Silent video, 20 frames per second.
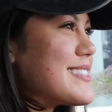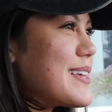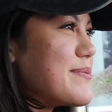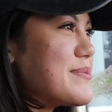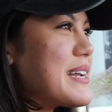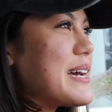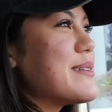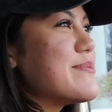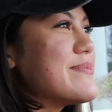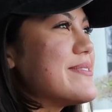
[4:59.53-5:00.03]

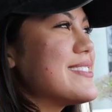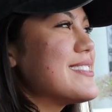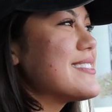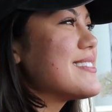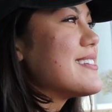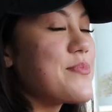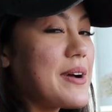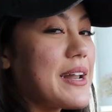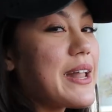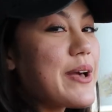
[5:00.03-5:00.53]
Sometimes
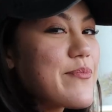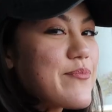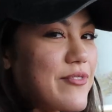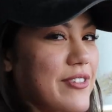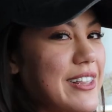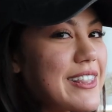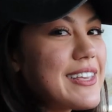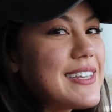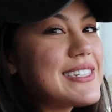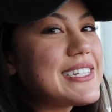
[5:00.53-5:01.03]
when I'm
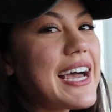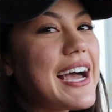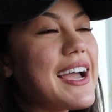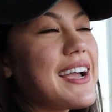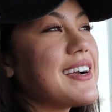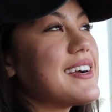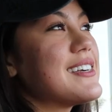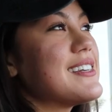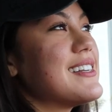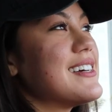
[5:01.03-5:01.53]
really
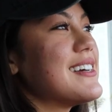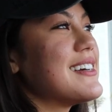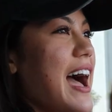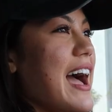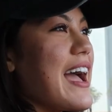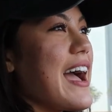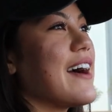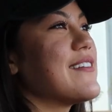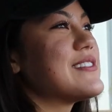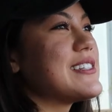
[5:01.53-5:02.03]
tired,
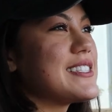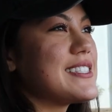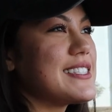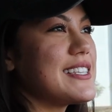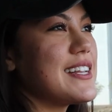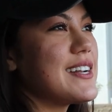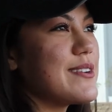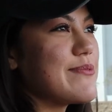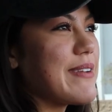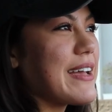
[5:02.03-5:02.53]
I have to
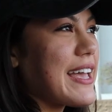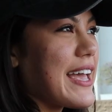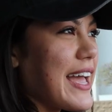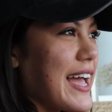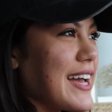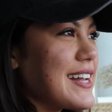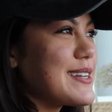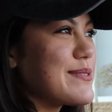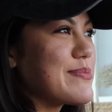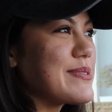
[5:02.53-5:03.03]
sit on my
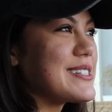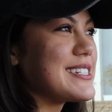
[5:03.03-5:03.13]
hand and